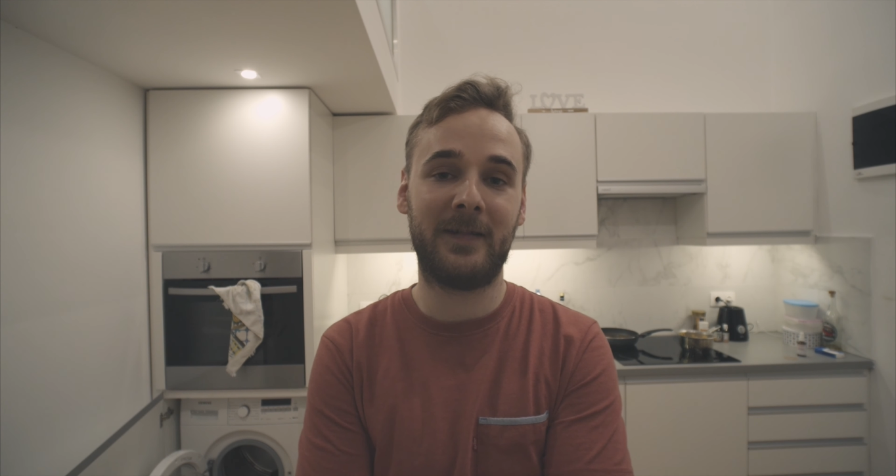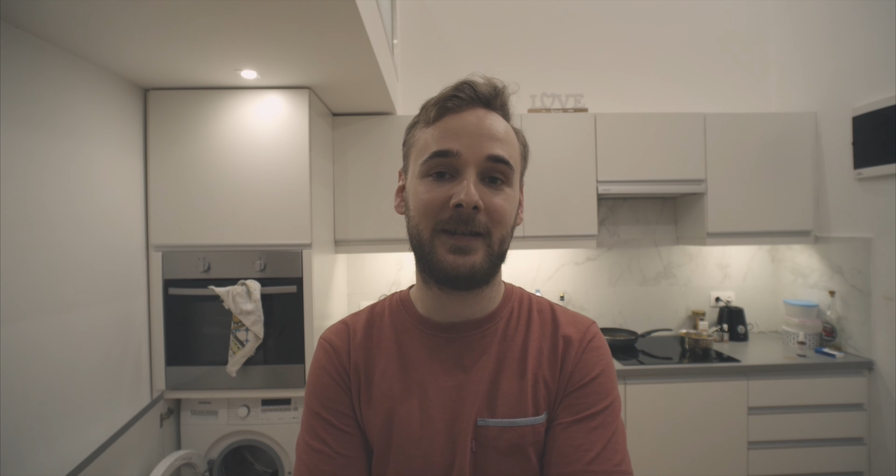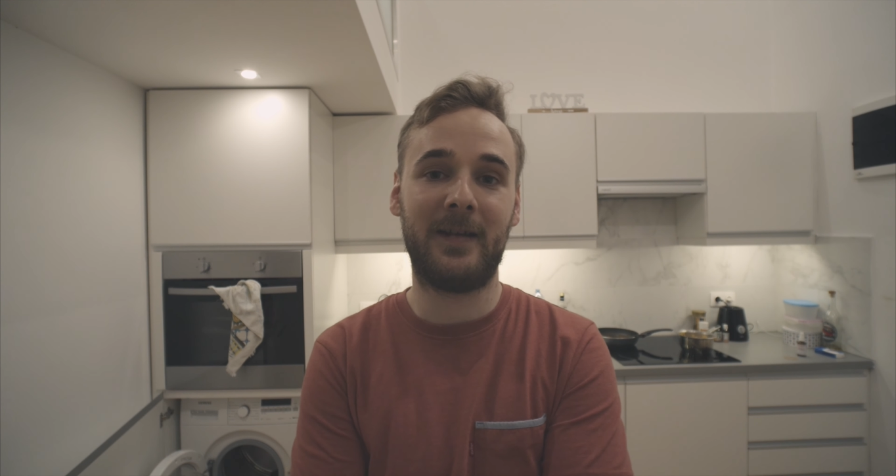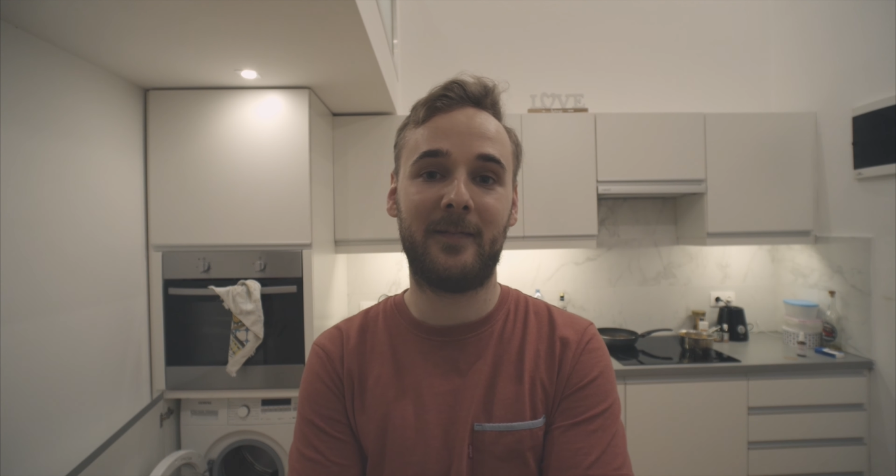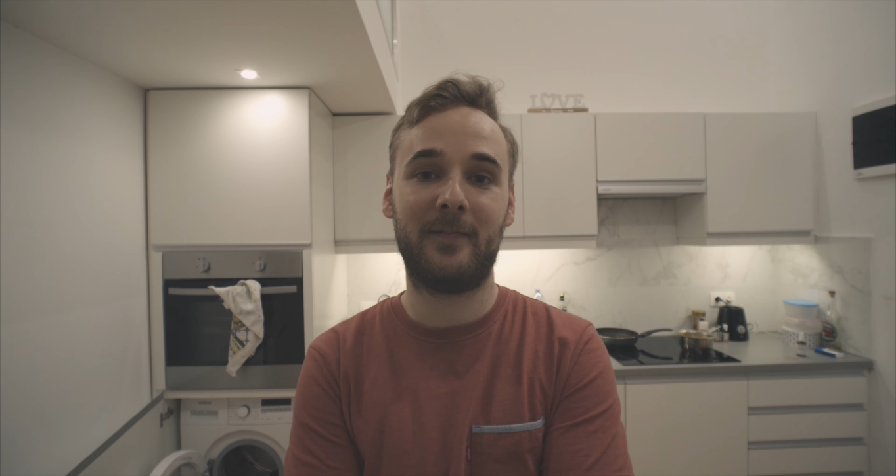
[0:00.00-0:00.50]
get
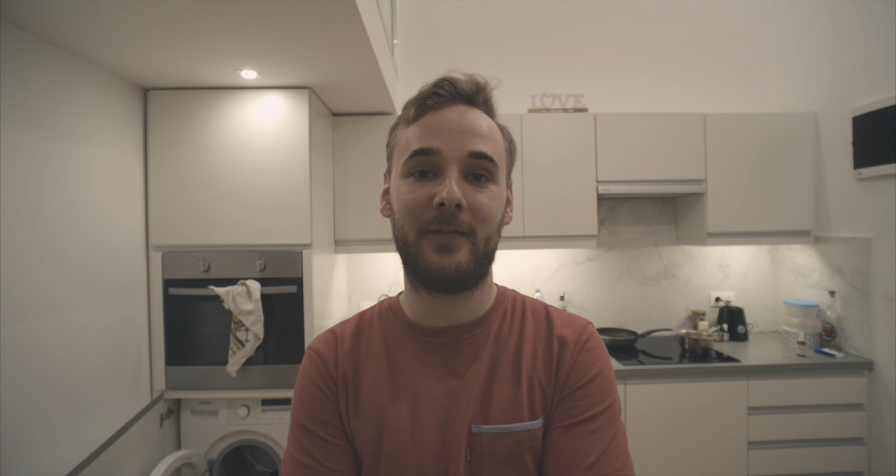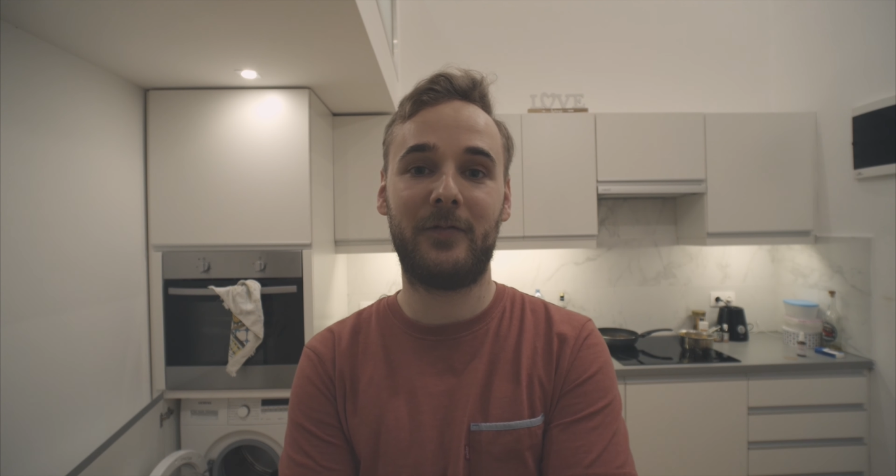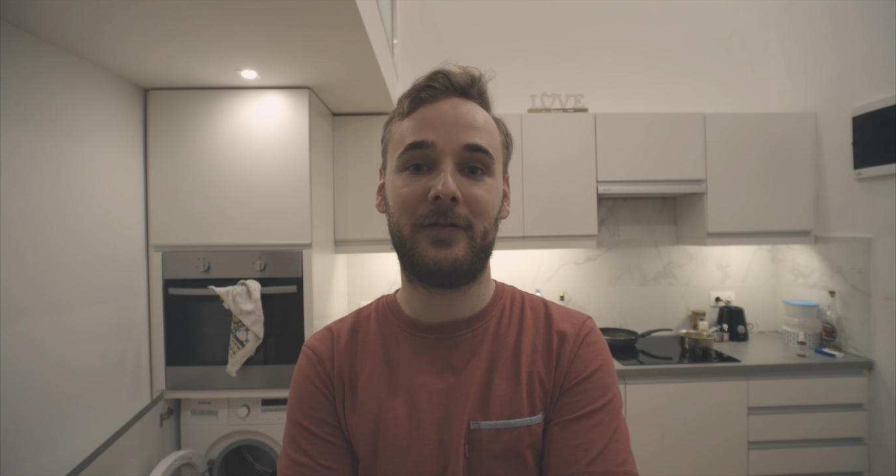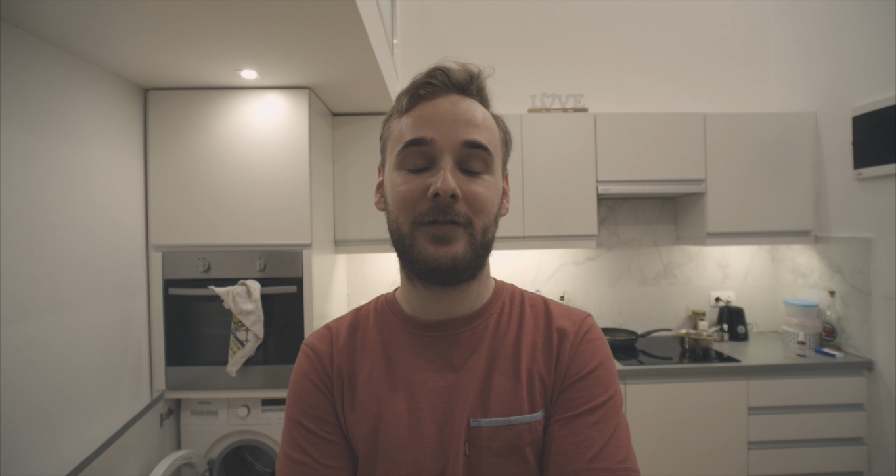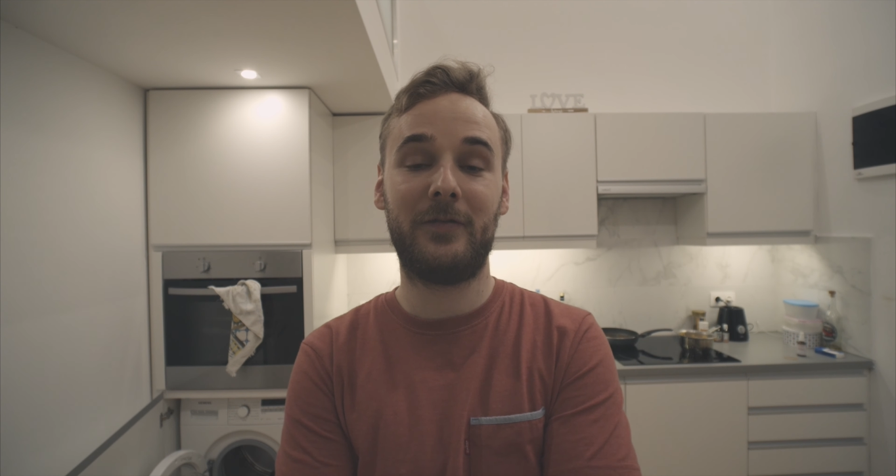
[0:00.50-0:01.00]
cancelled
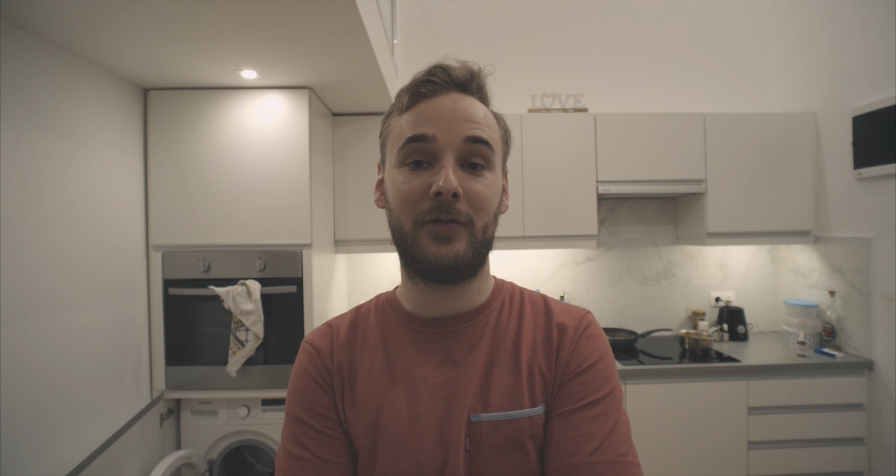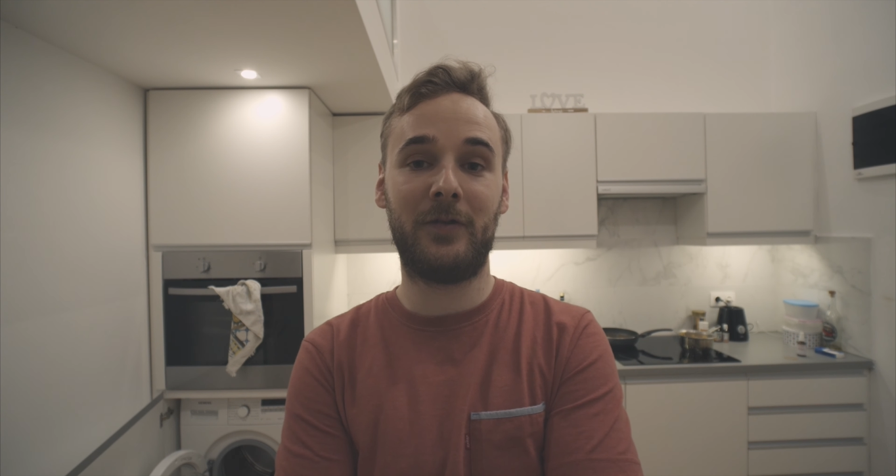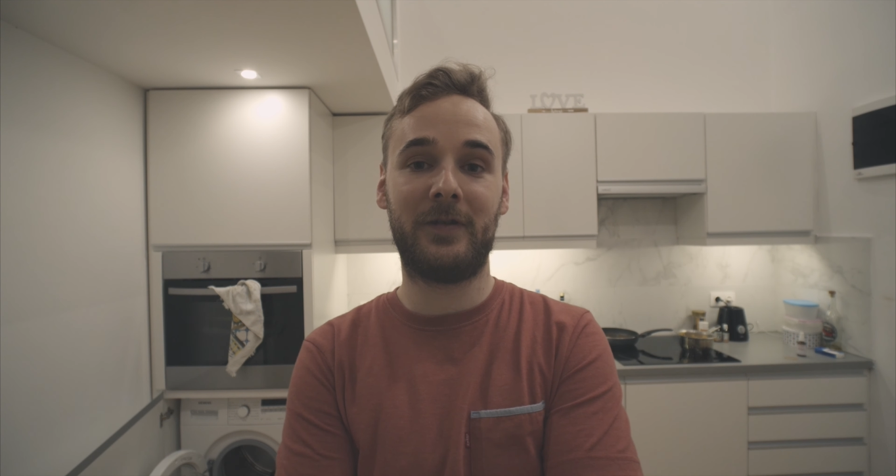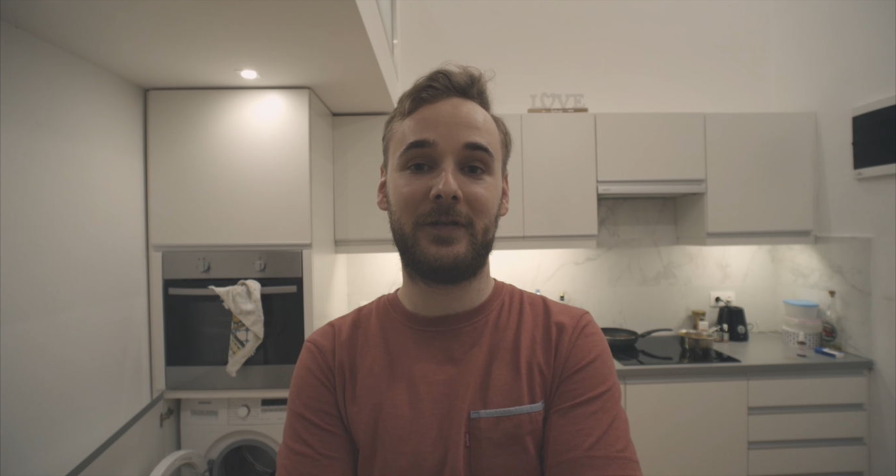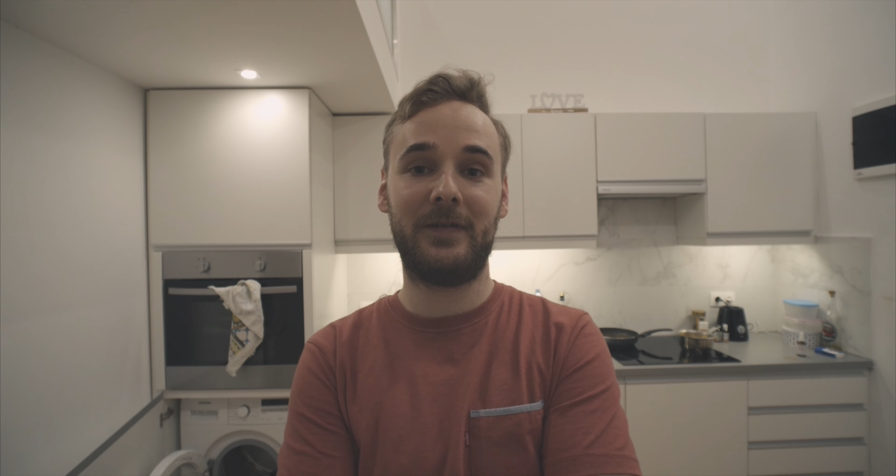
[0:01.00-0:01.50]
or
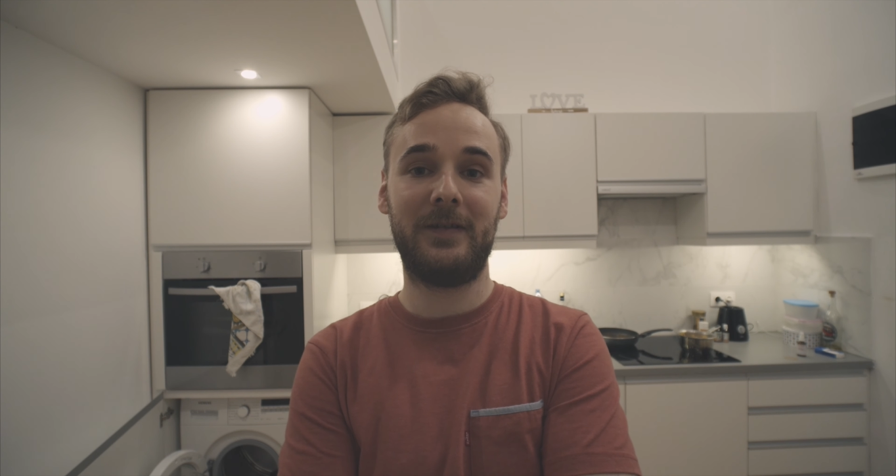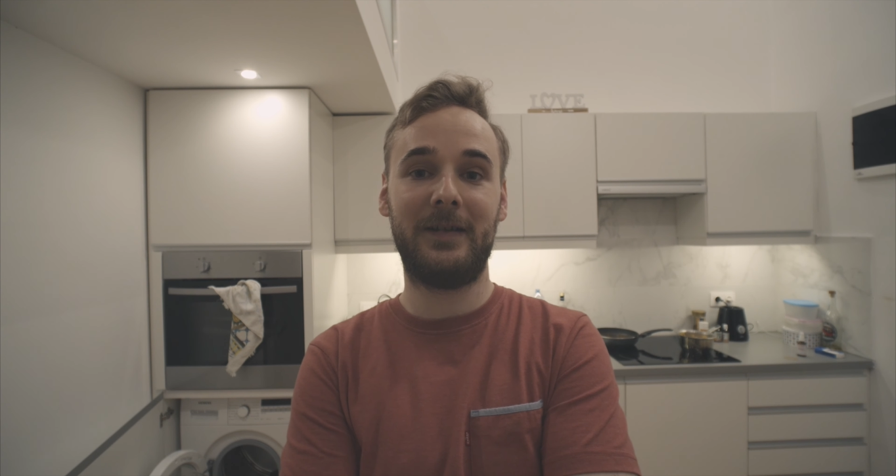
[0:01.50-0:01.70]
not.